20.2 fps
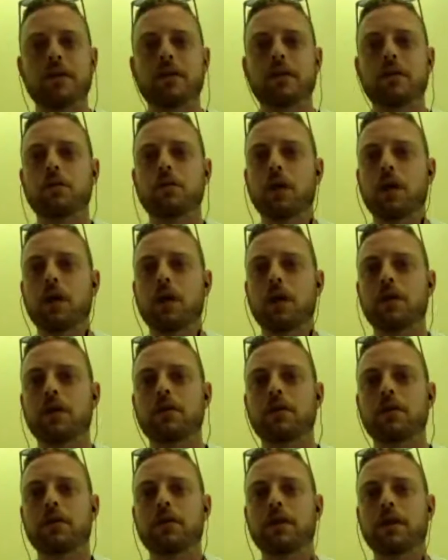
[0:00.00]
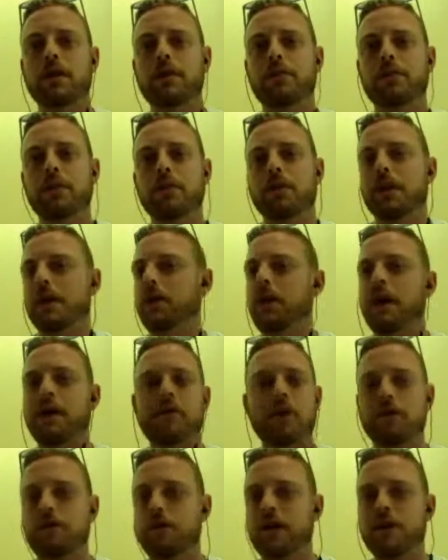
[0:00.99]
where the people that you have on
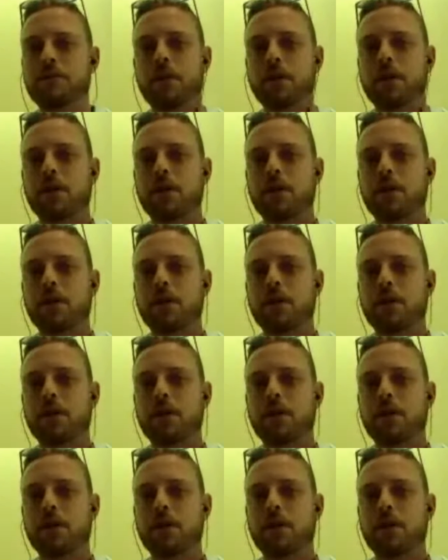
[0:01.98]
Facebook are